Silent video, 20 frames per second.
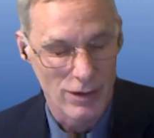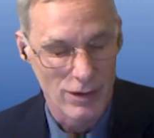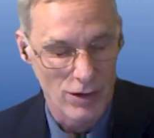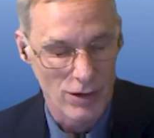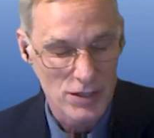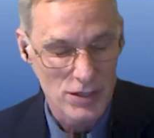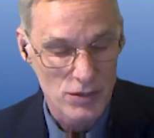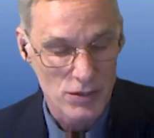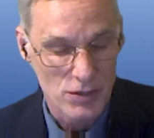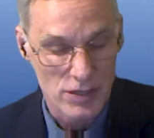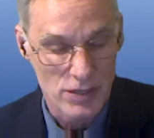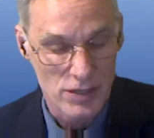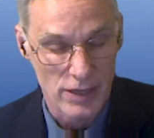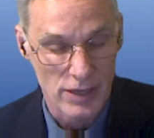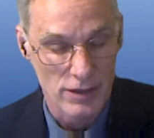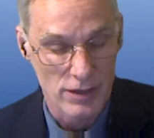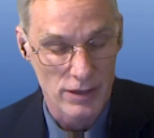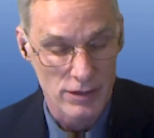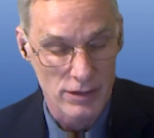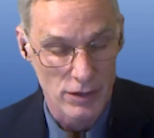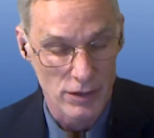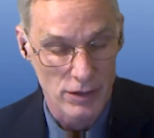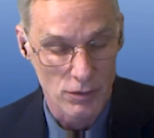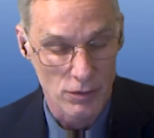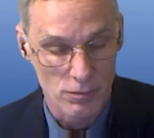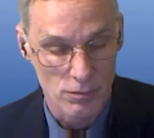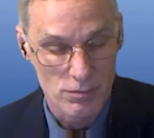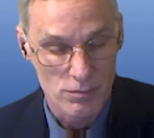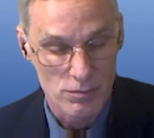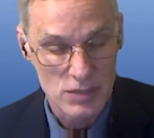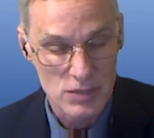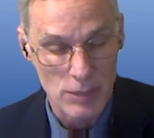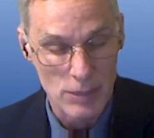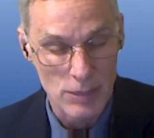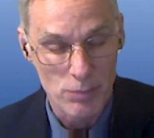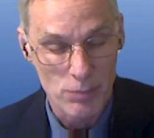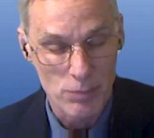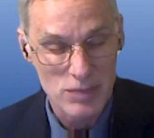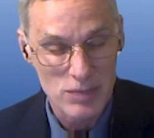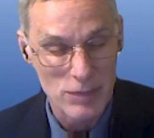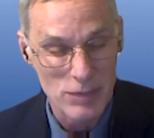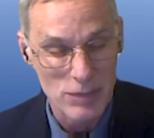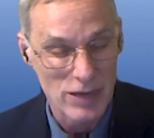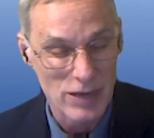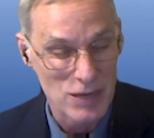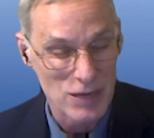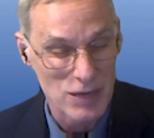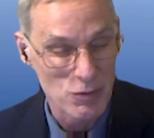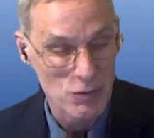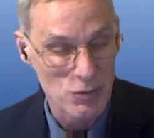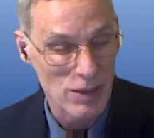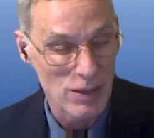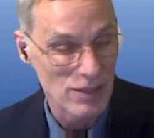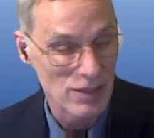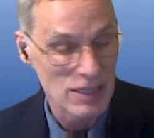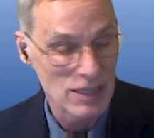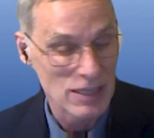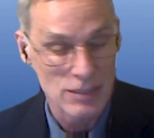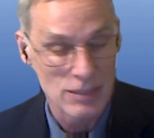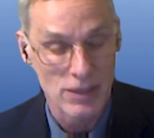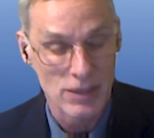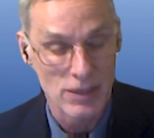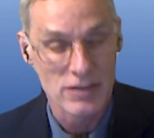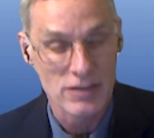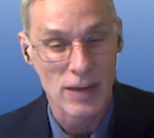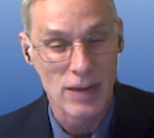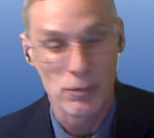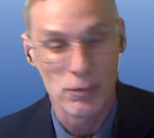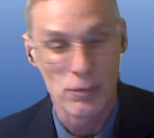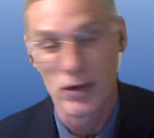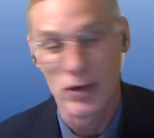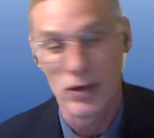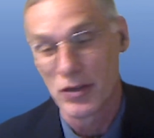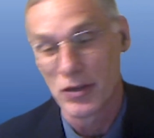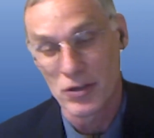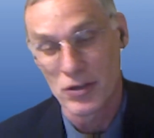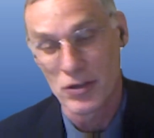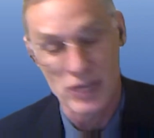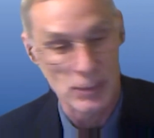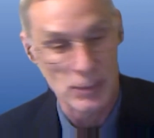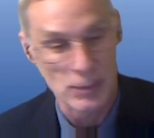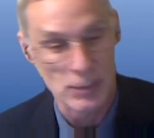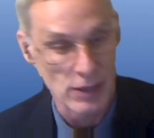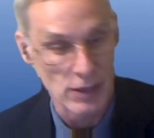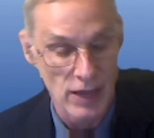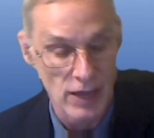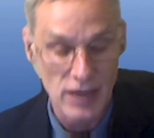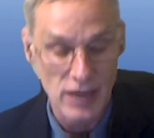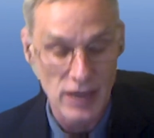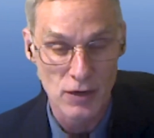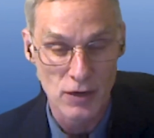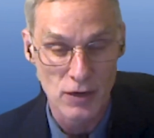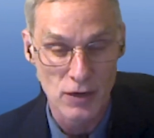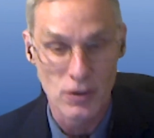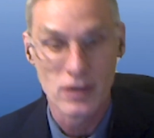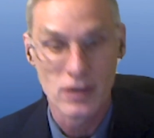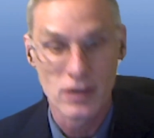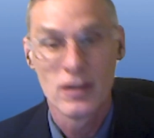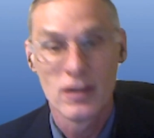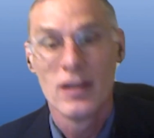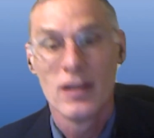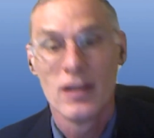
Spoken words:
also say that, sometimes we may think somebody's an operator, it turns out to be a landlord.